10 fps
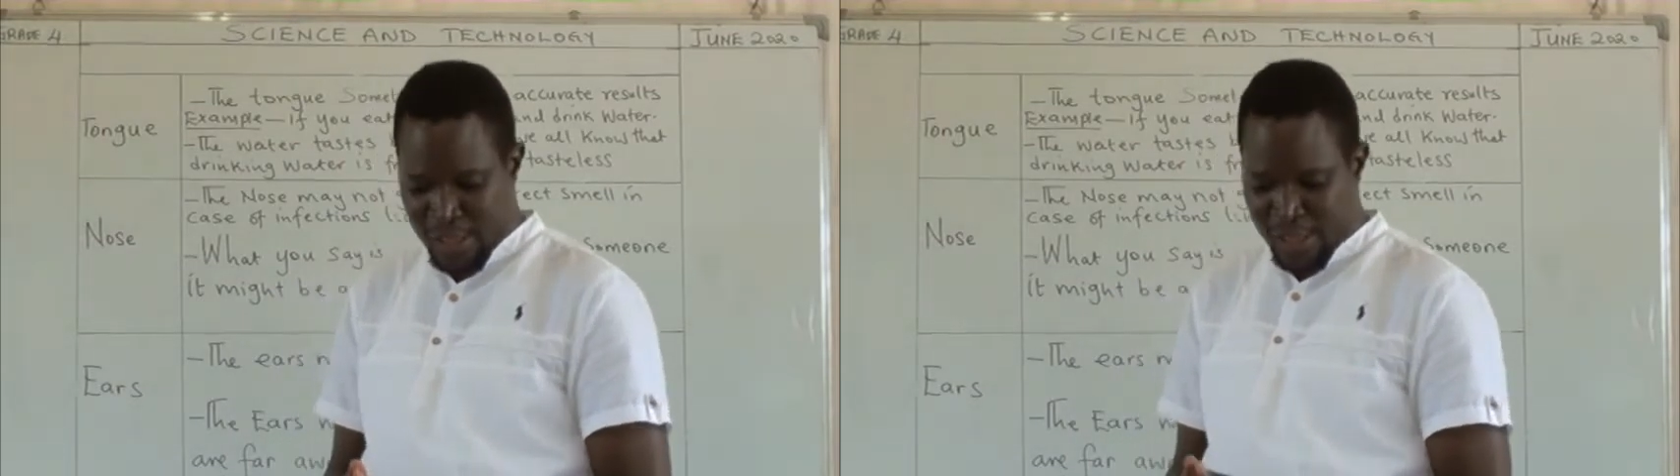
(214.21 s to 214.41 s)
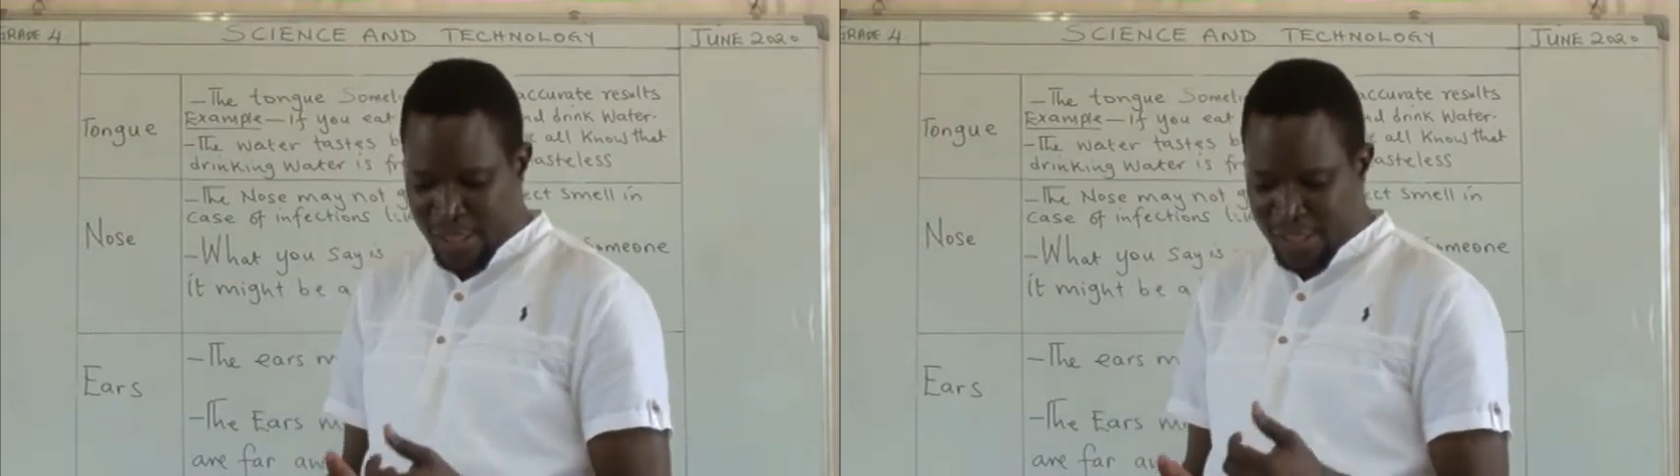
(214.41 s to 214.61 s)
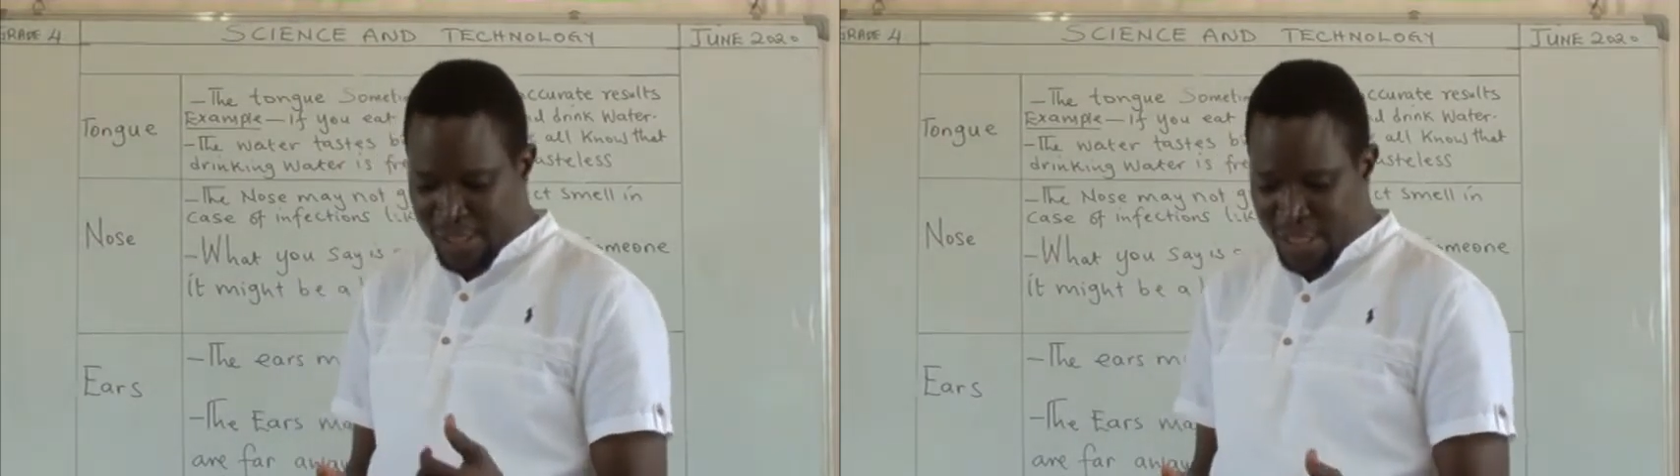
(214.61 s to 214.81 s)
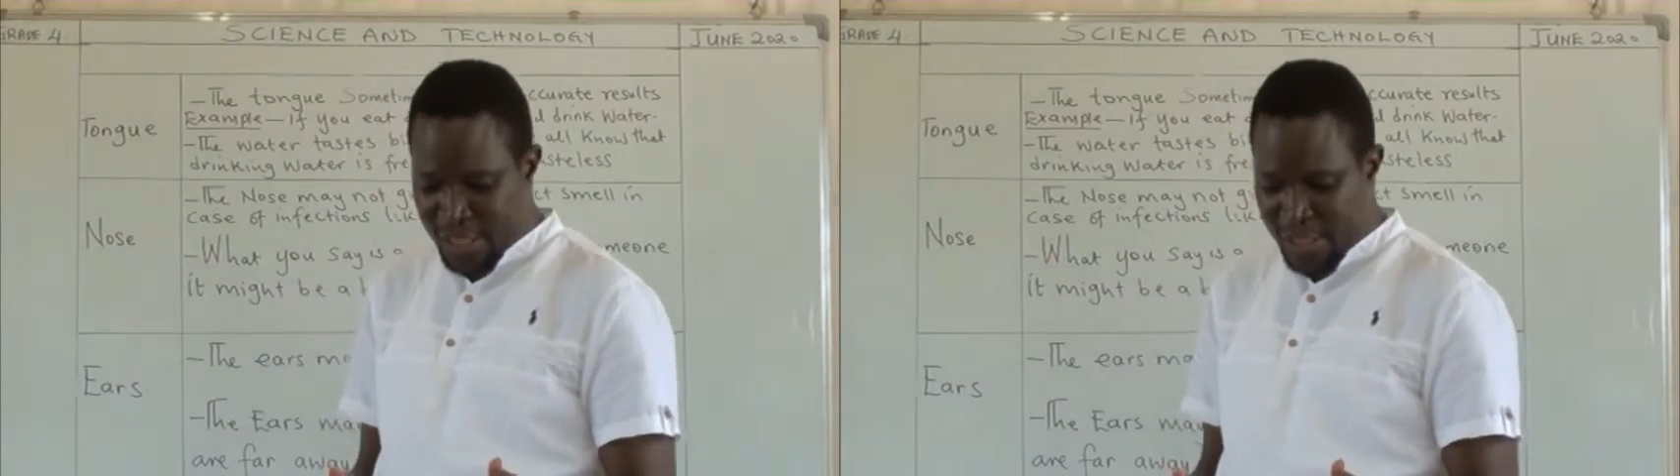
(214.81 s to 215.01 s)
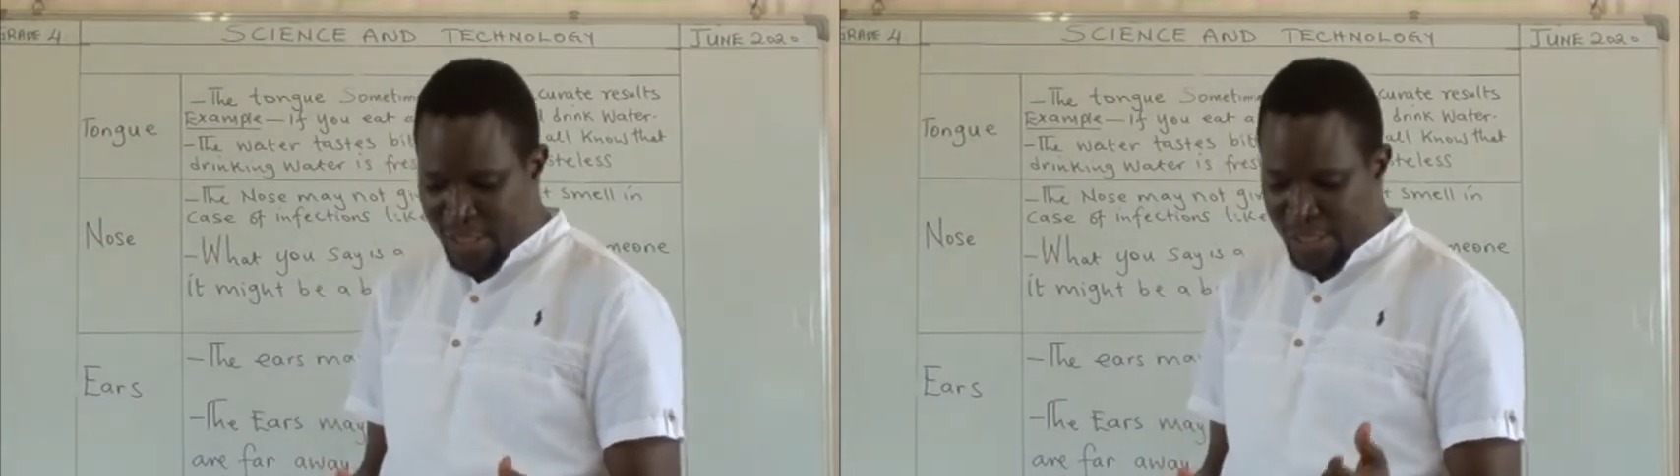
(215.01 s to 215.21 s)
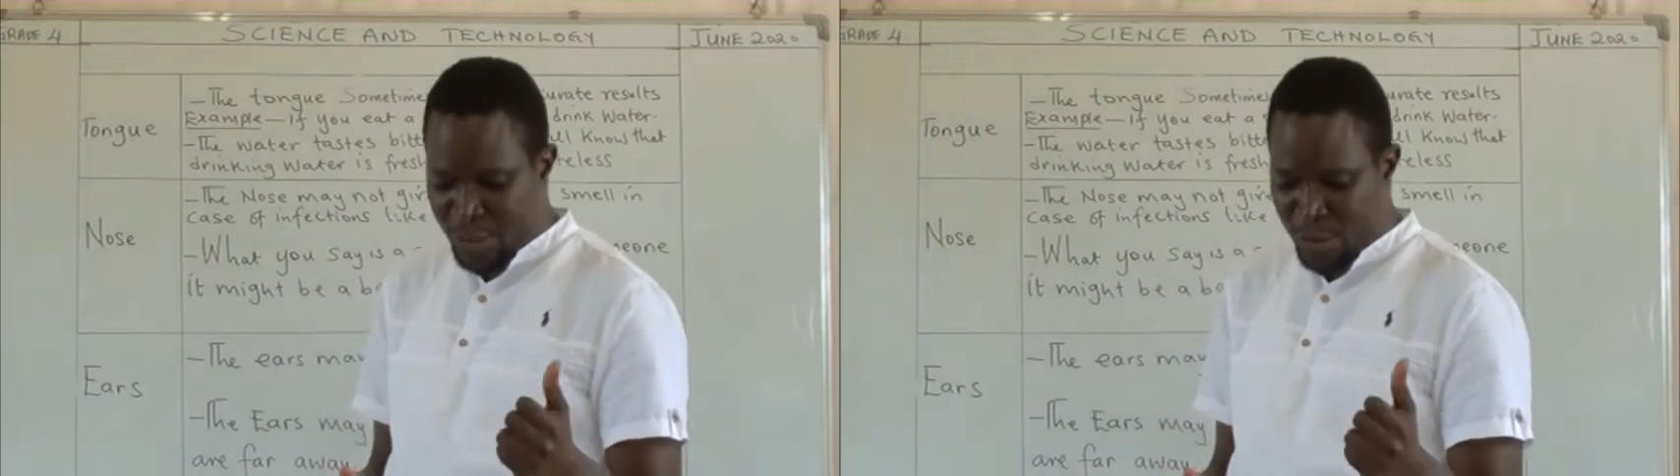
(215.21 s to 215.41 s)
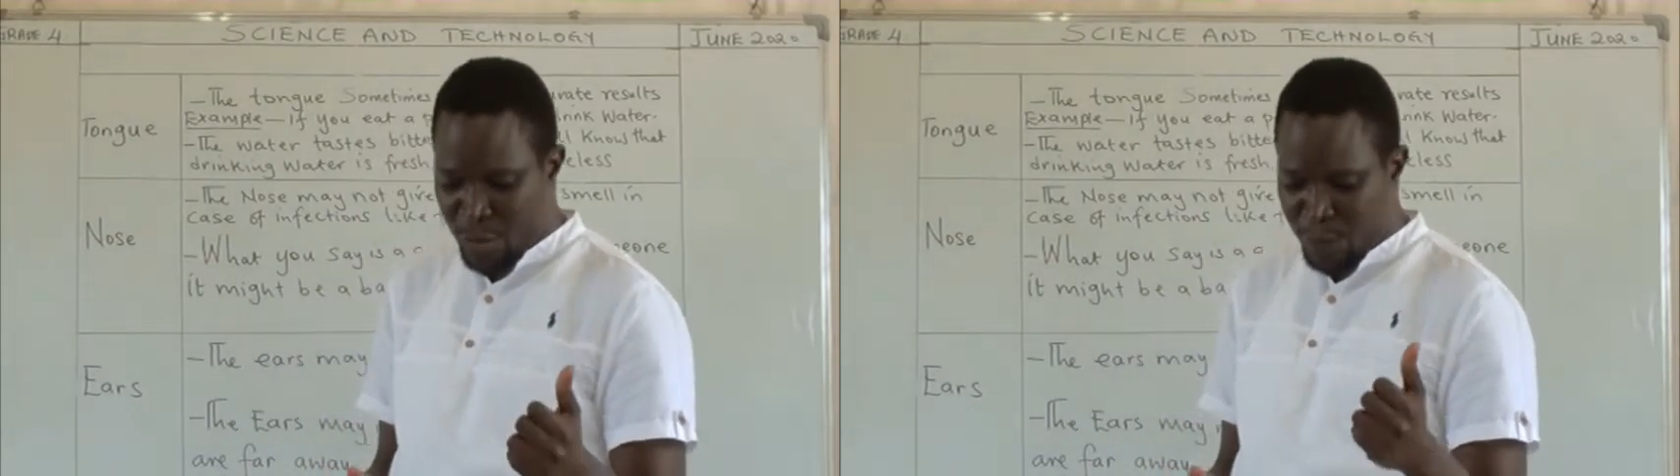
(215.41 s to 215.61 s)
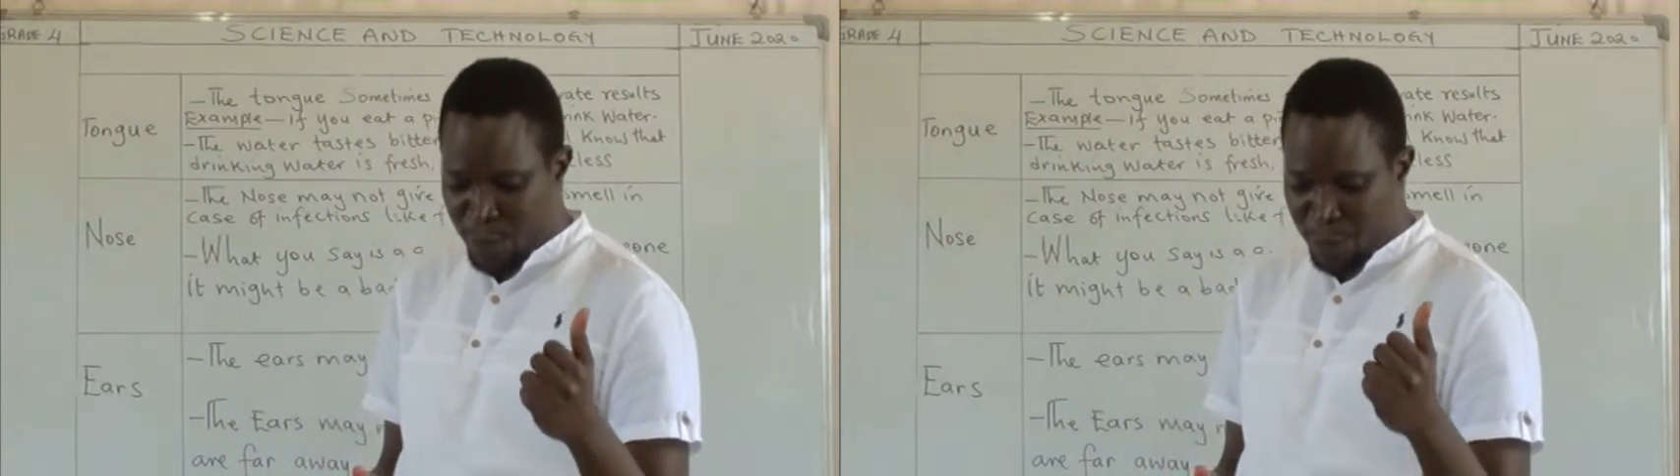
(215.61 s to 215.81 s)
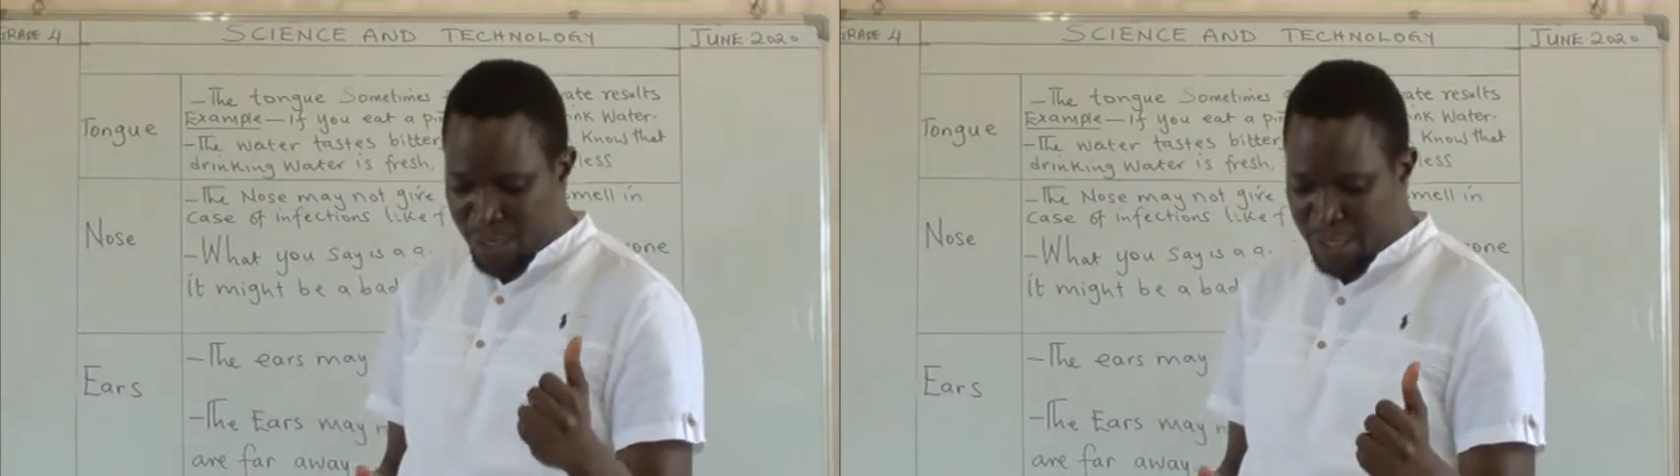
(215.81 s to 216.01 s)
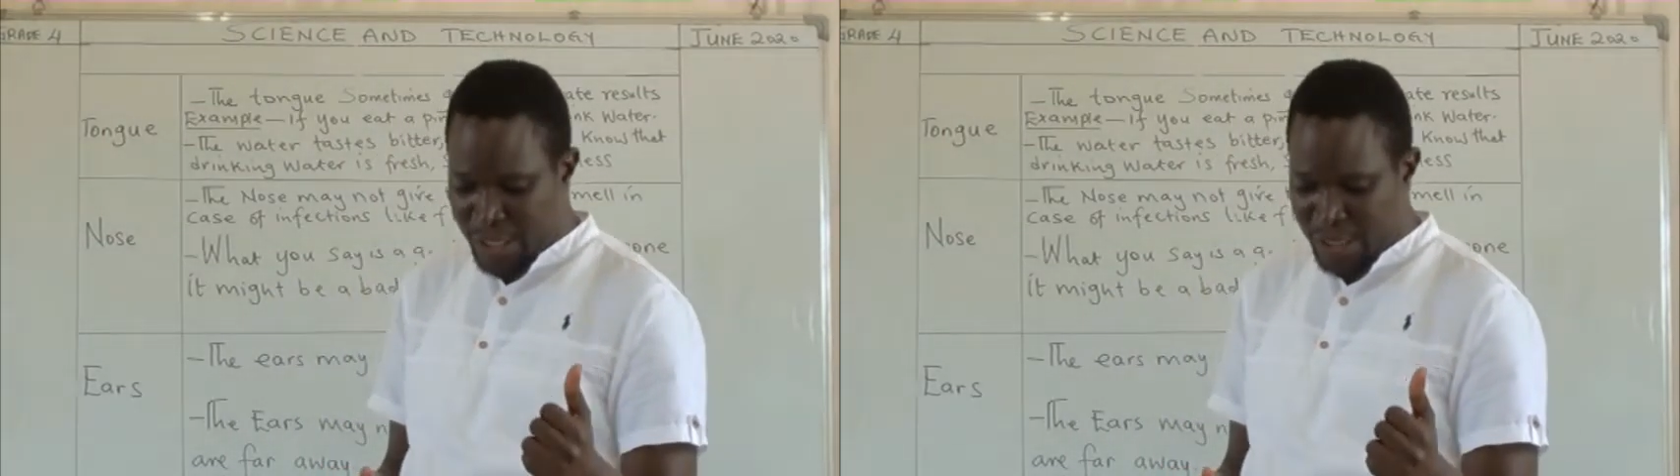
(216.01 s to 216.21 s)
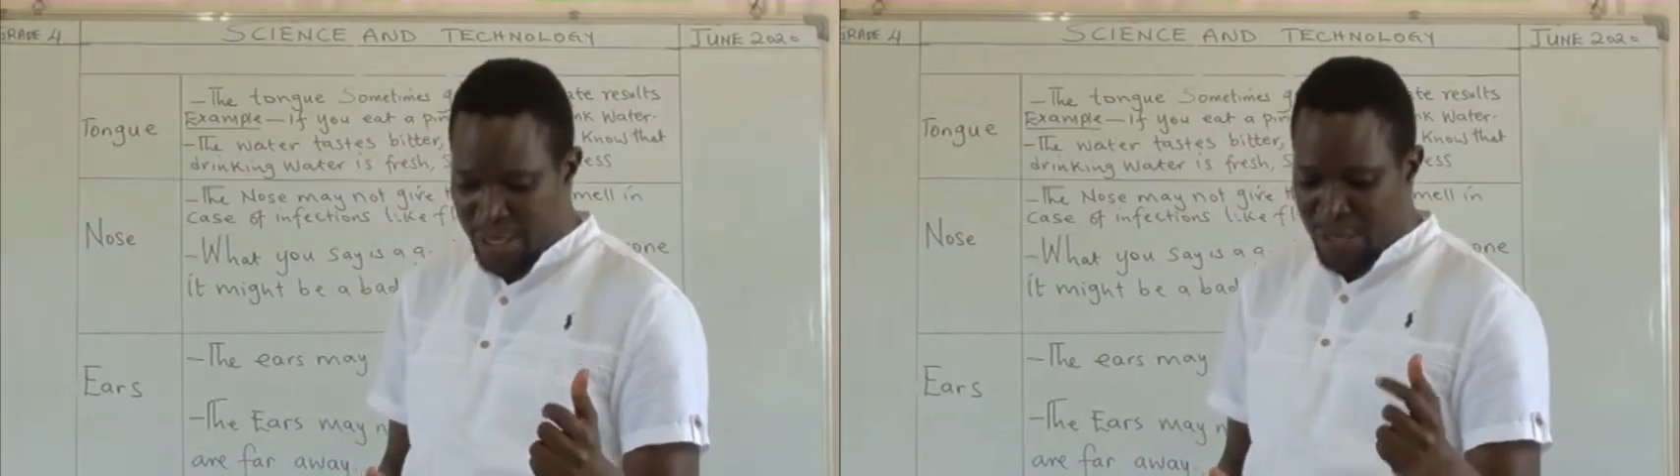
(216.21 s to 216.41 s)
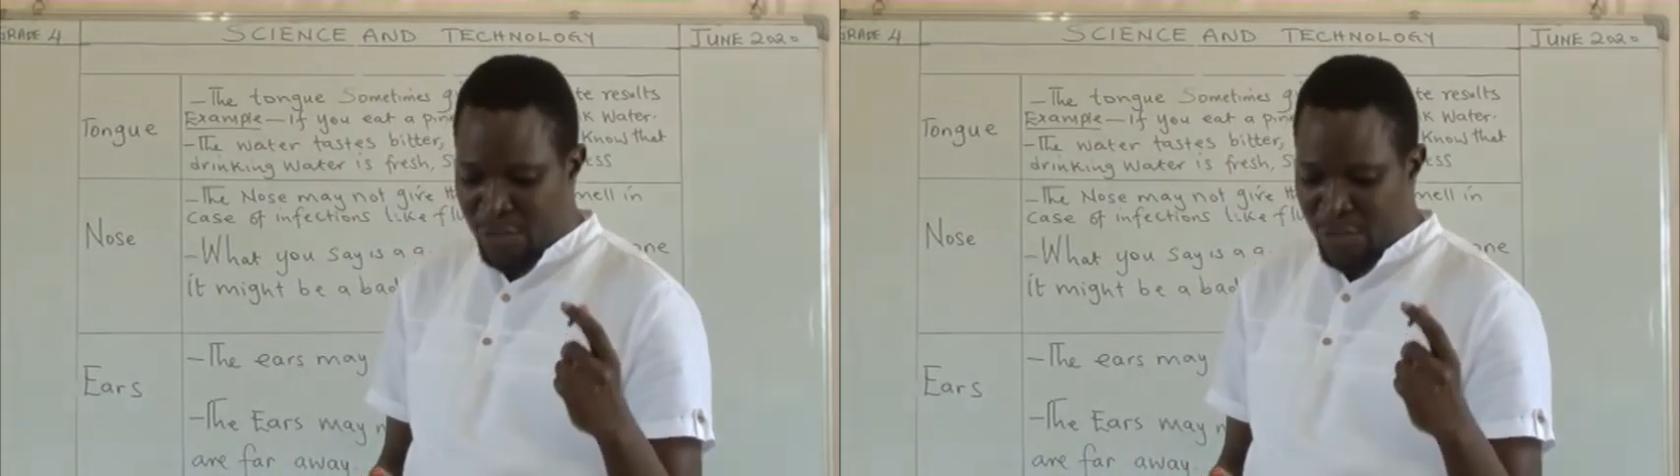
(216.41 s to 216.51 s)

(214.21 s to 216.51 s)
The skin is used for feeling,